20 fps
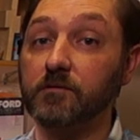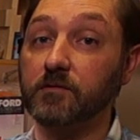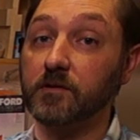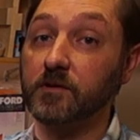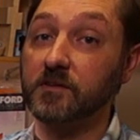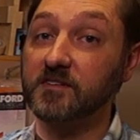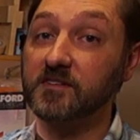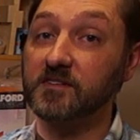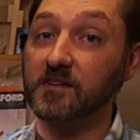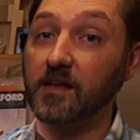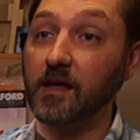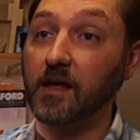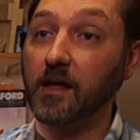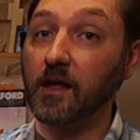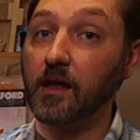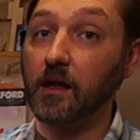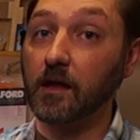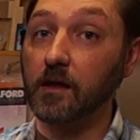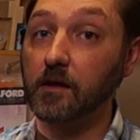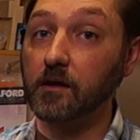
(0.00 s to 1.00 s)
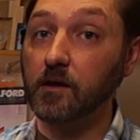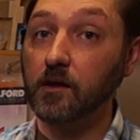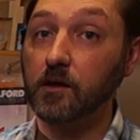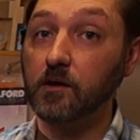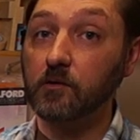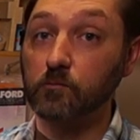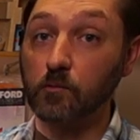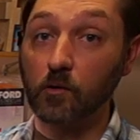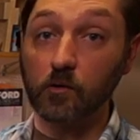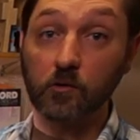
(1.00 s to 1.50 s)
if it's a
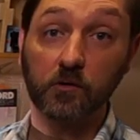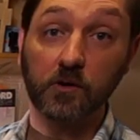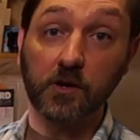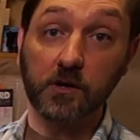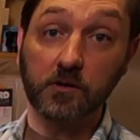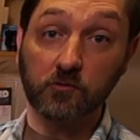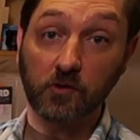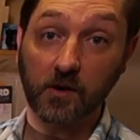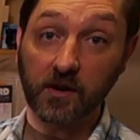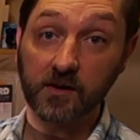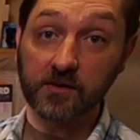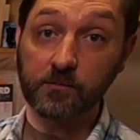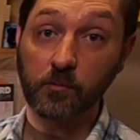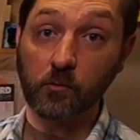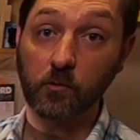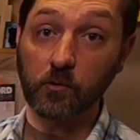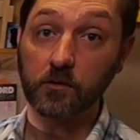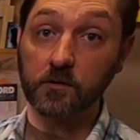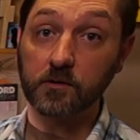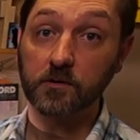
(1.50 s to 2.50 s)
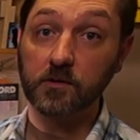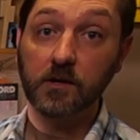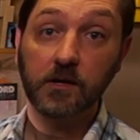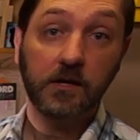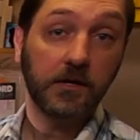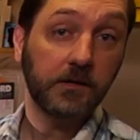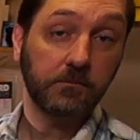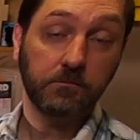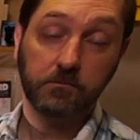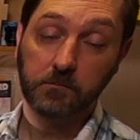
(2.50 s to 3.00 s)
rotary transport,
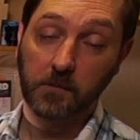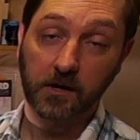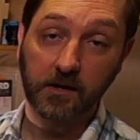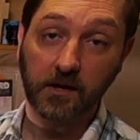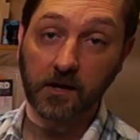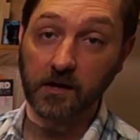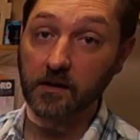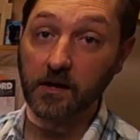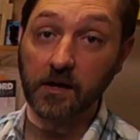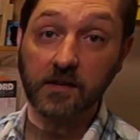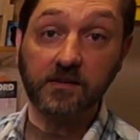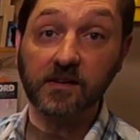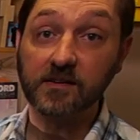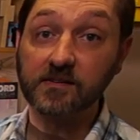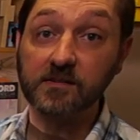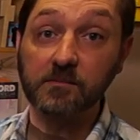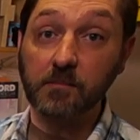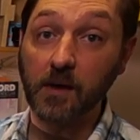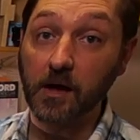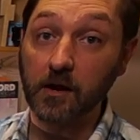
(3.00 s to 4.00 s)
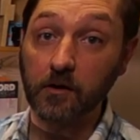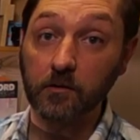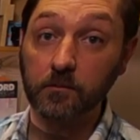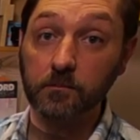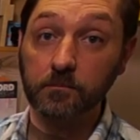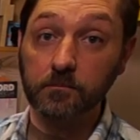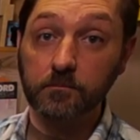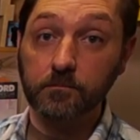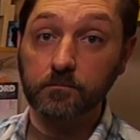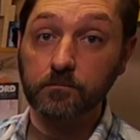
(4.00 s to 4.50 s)
again, it doesn't
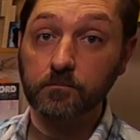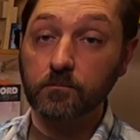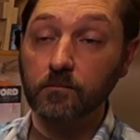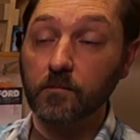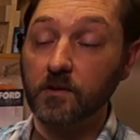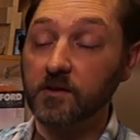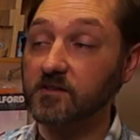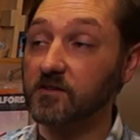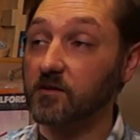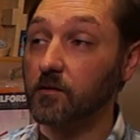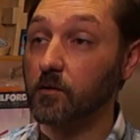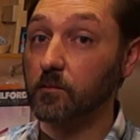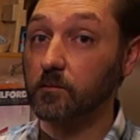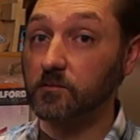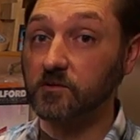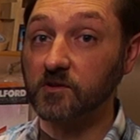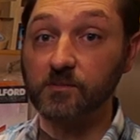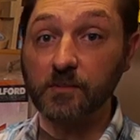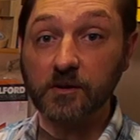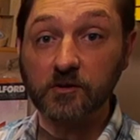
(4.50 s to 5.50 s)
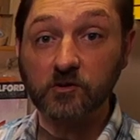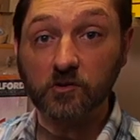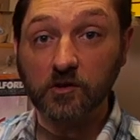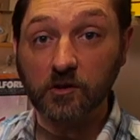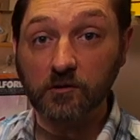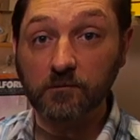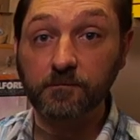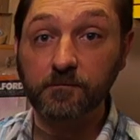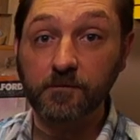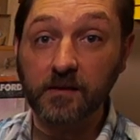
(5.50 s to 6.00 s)
matter. So just make sure
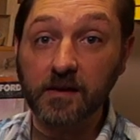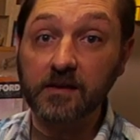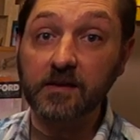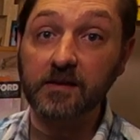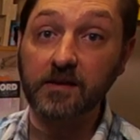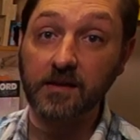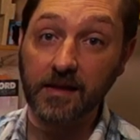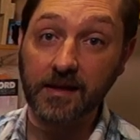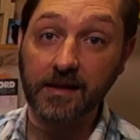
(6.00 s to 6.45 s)
you feed it